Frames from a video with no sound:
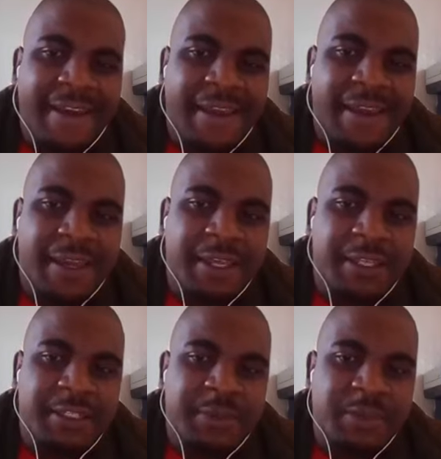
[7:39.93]
Uh,
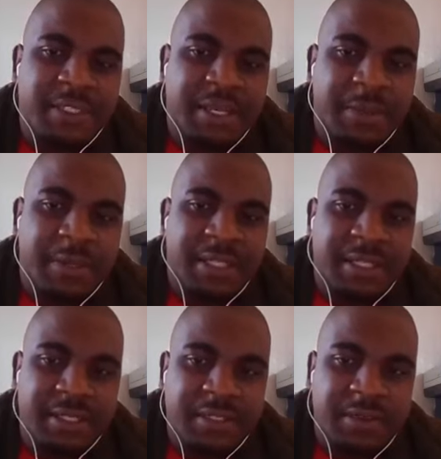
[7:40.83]
it speaks about the
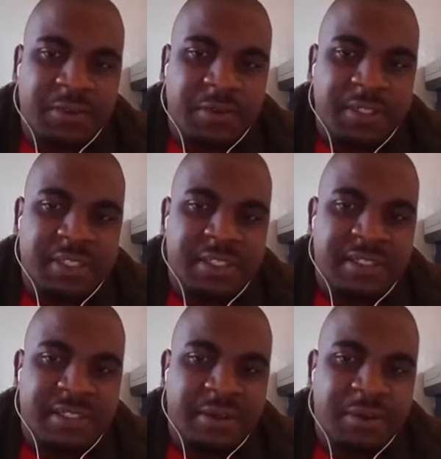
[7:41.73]
need of
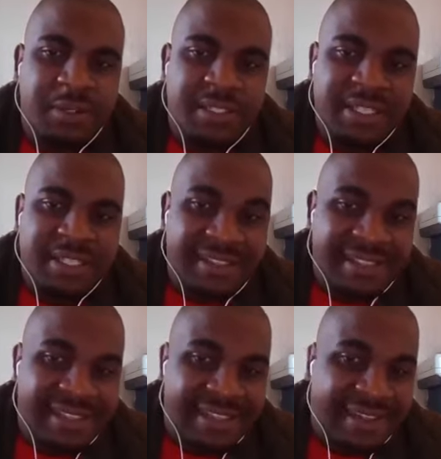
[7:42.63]
consist-
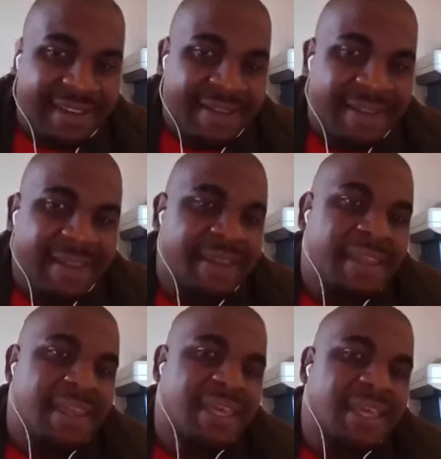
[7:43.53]
constantly
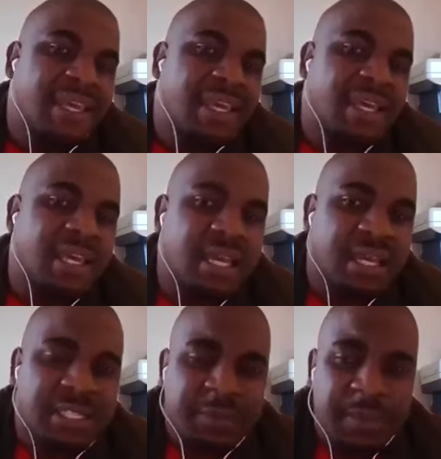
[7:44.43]
uh,
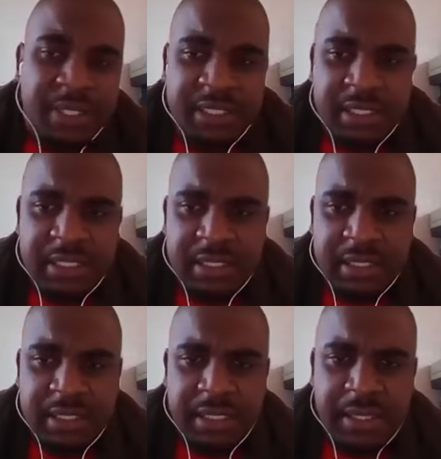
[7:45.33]

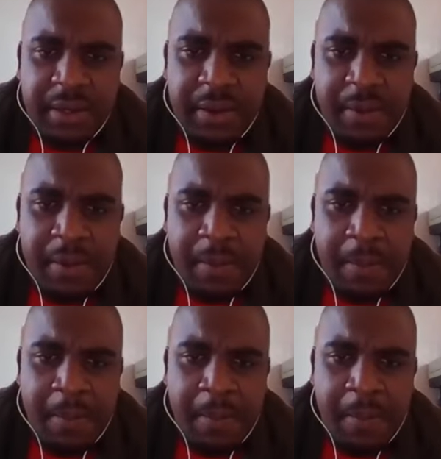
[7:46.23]
expanding um,
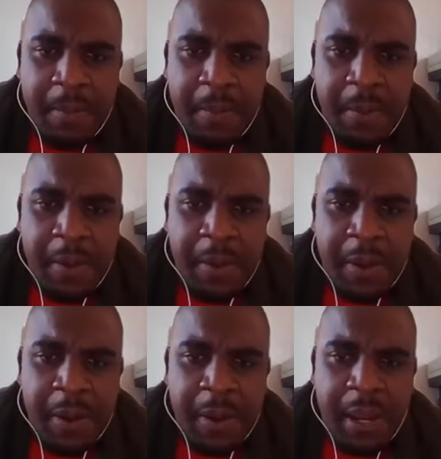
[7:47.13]

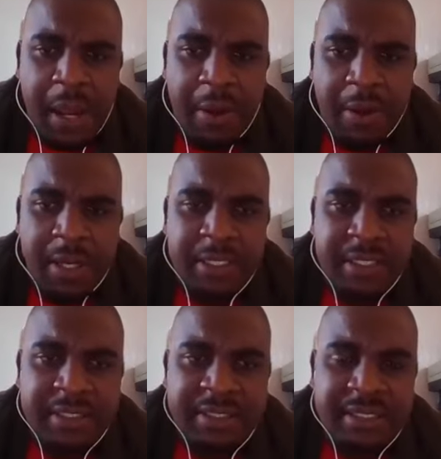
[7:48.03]
our
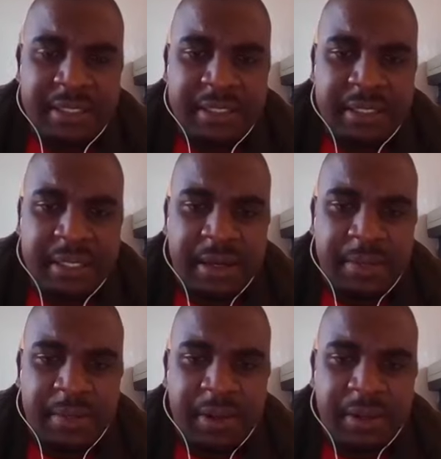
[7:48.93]
understanding
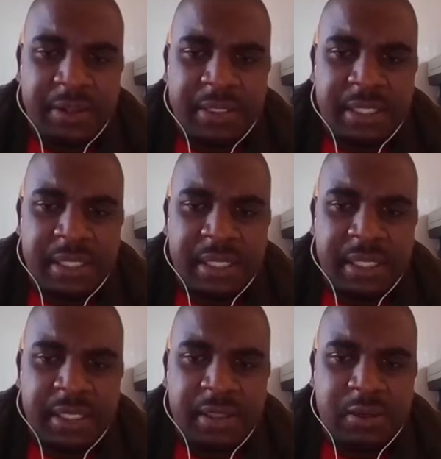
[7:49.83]
about
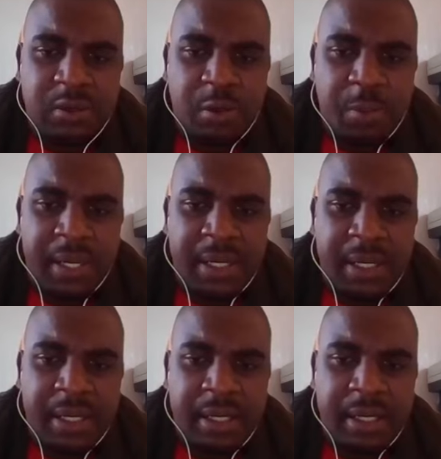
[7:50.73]
uh, global